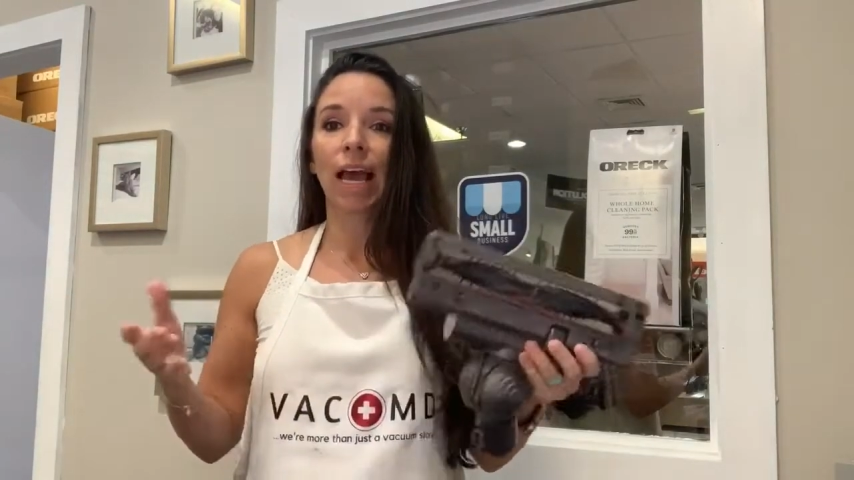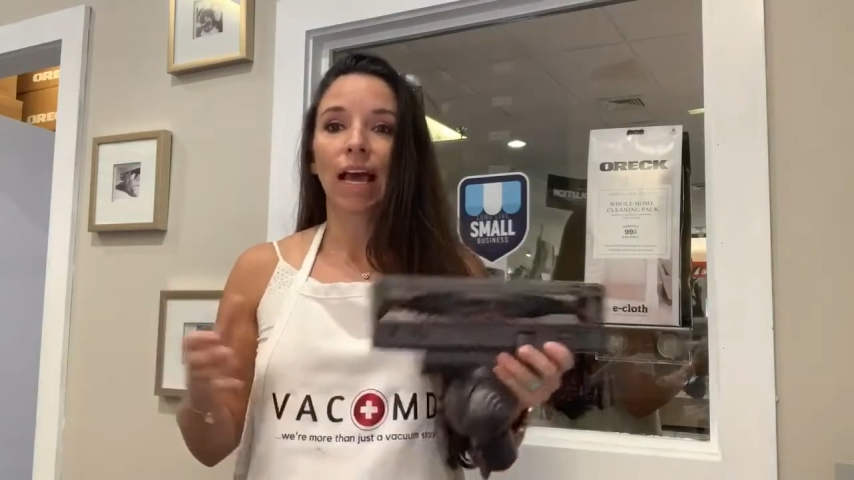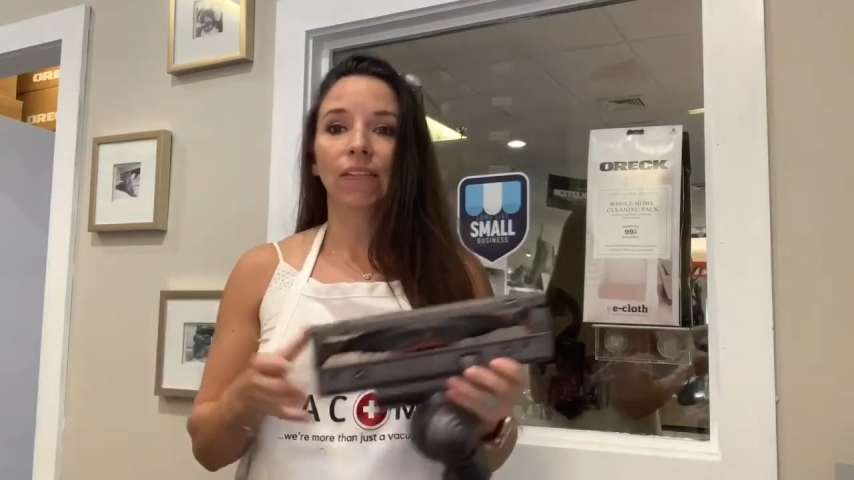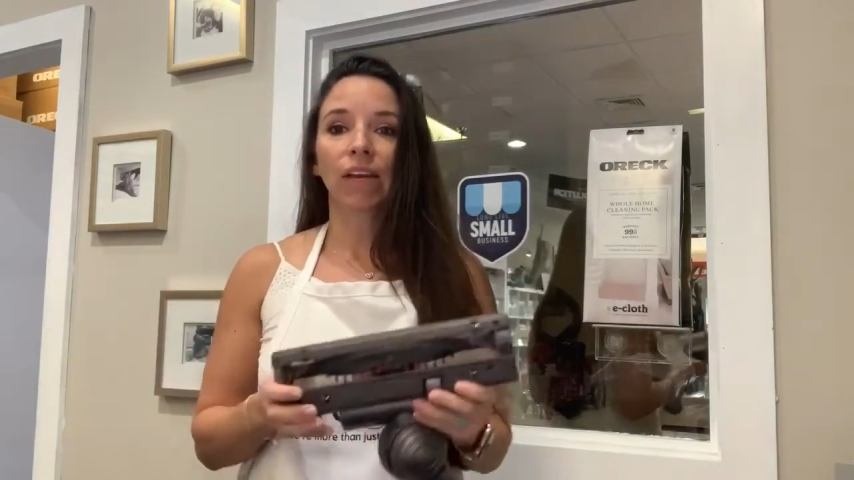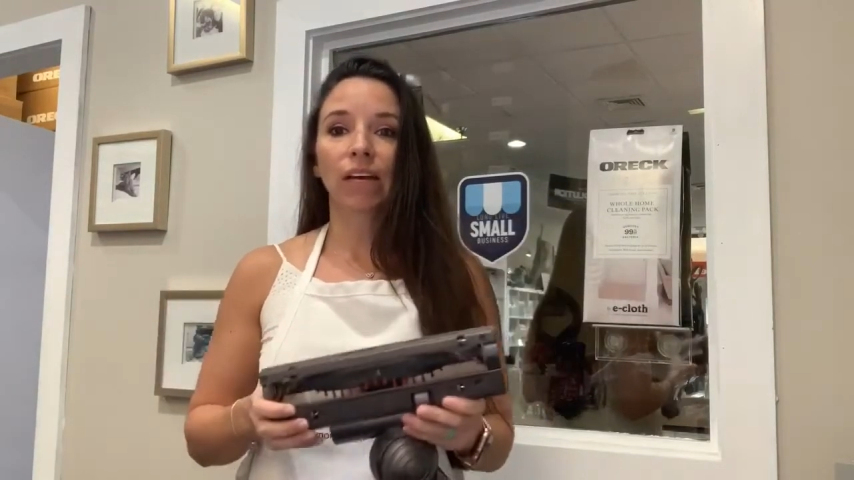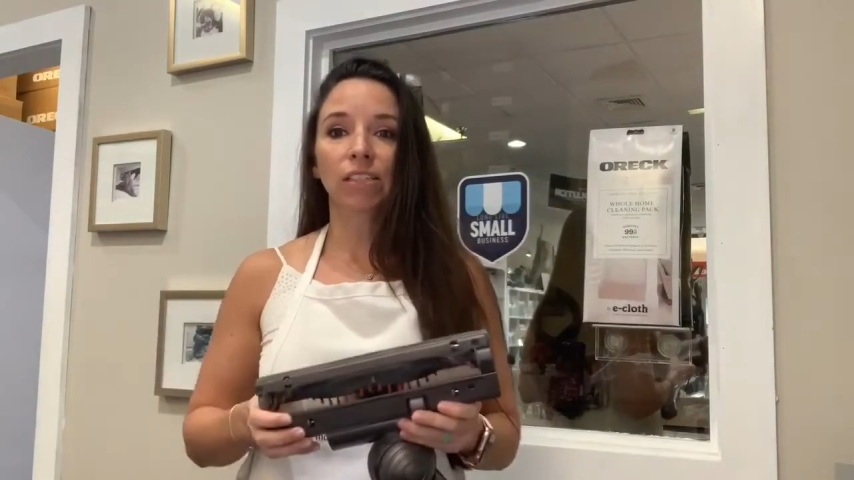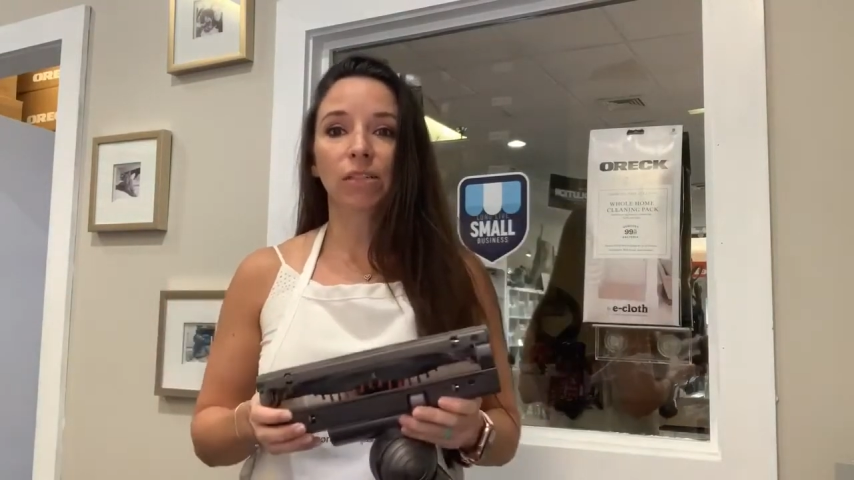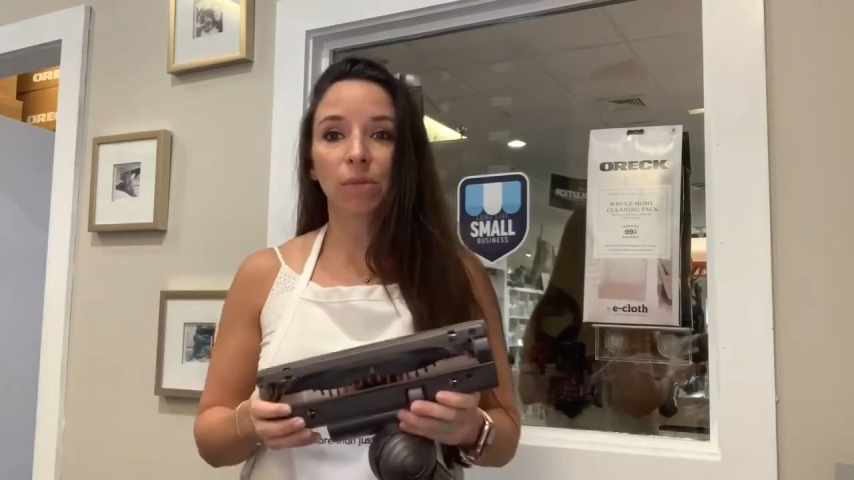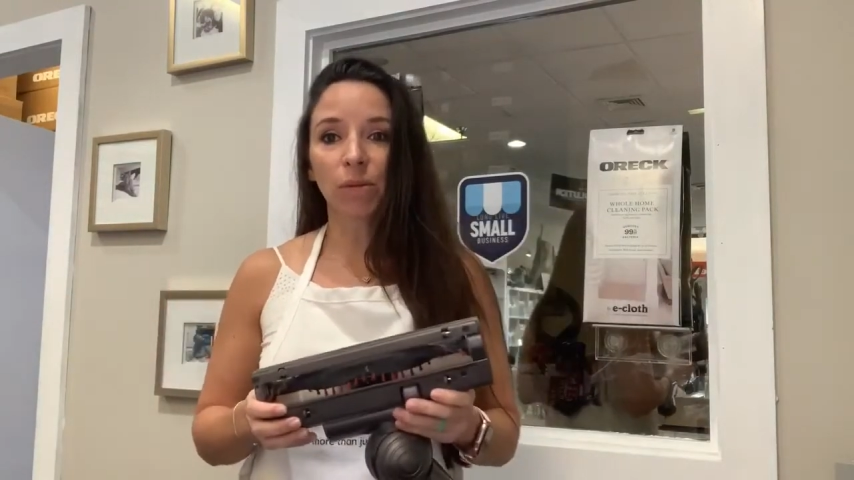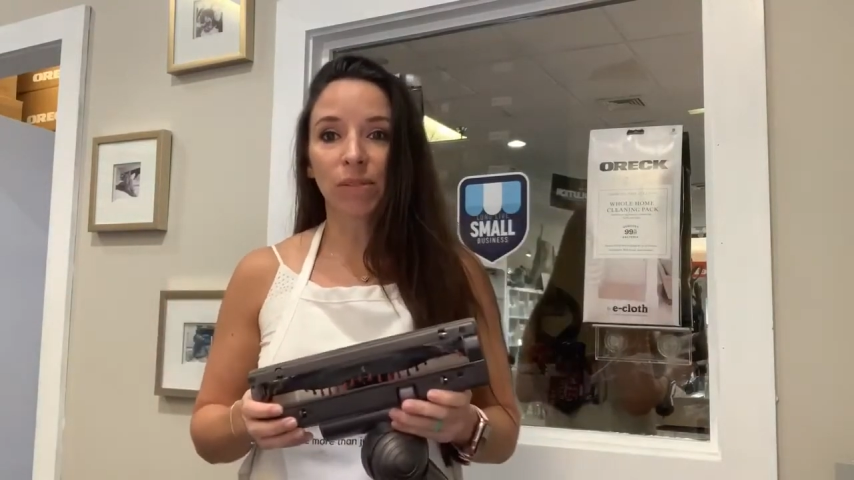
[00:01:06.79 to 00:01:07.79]
and the
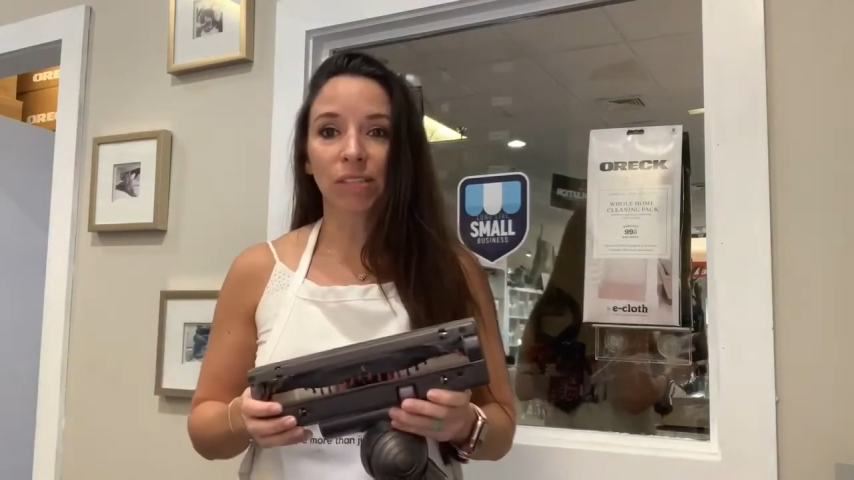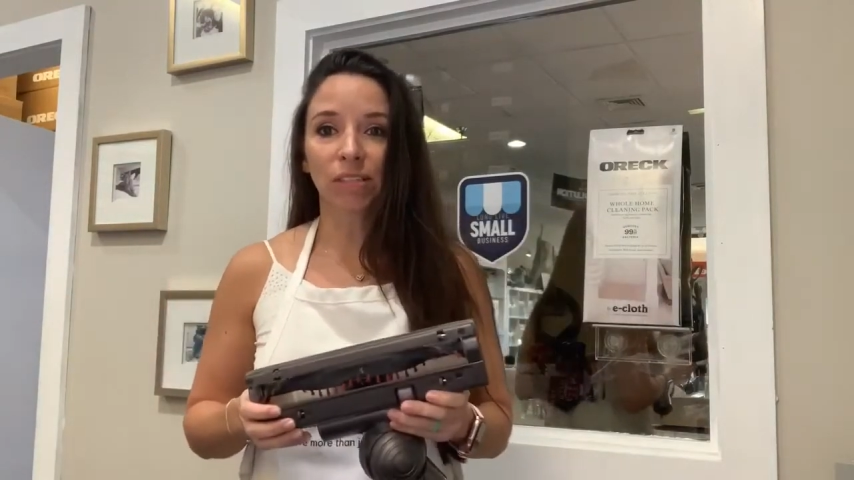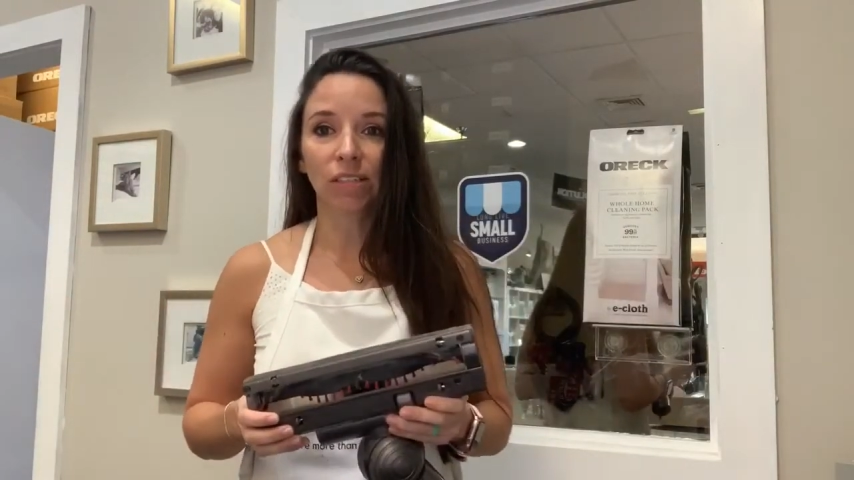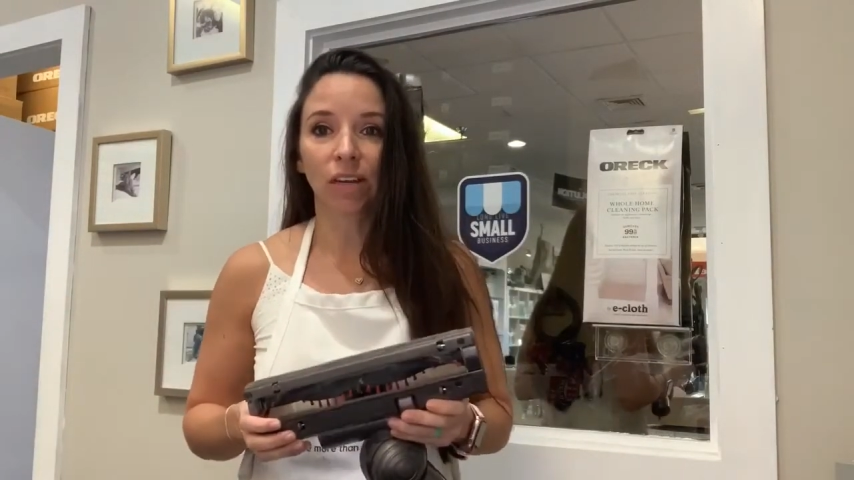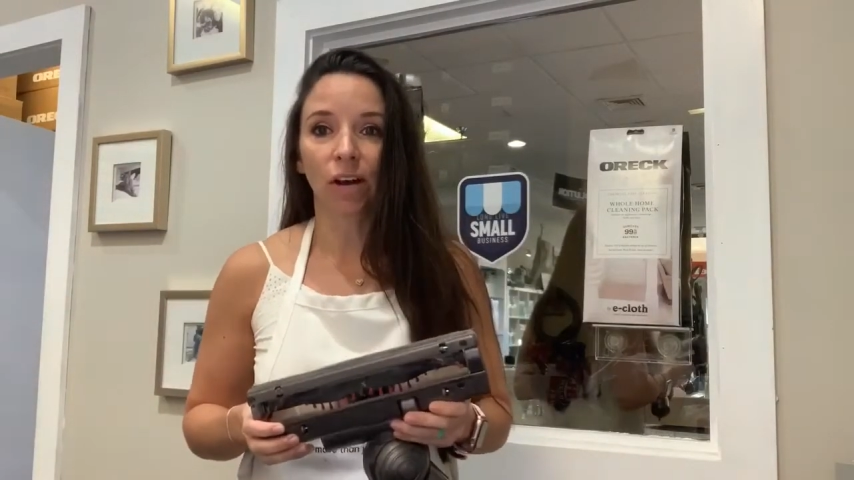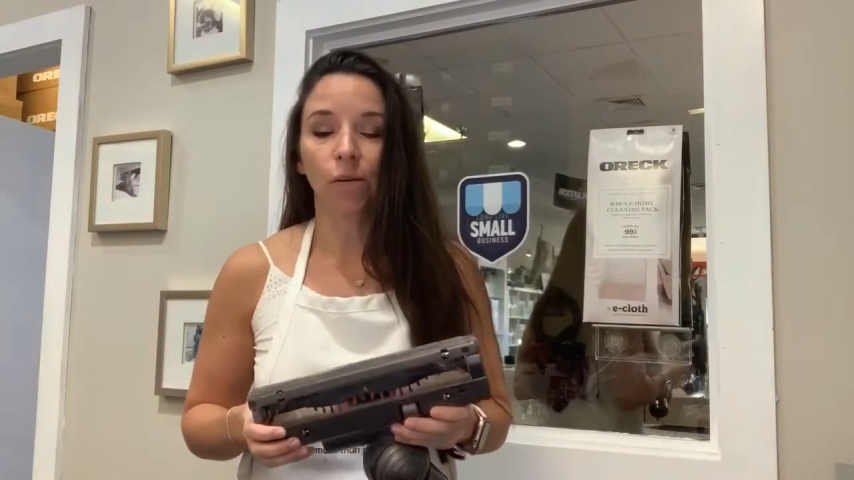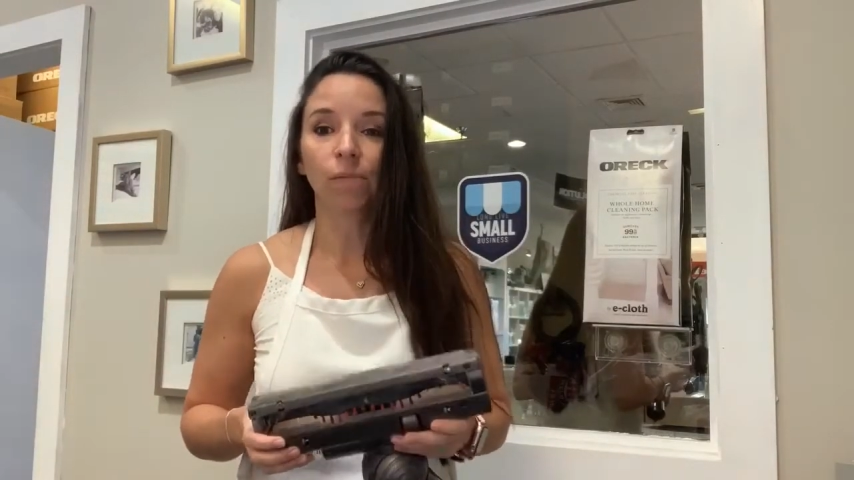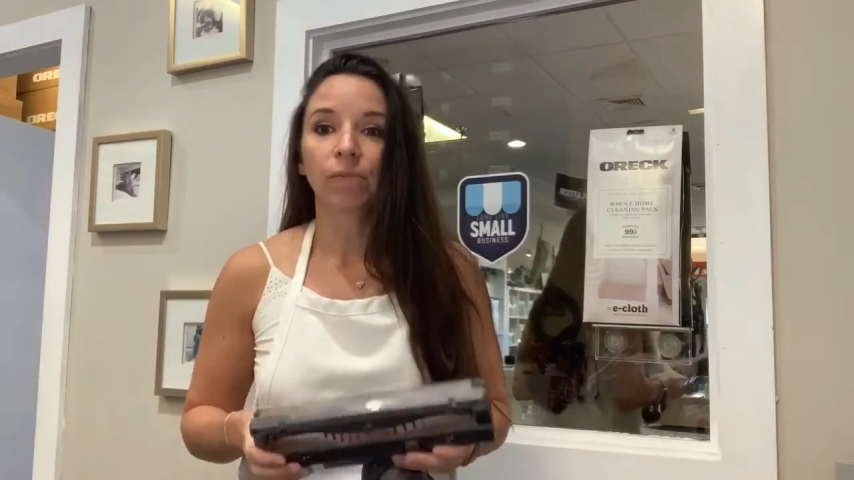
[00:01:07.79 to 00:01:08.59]
customer was good to go.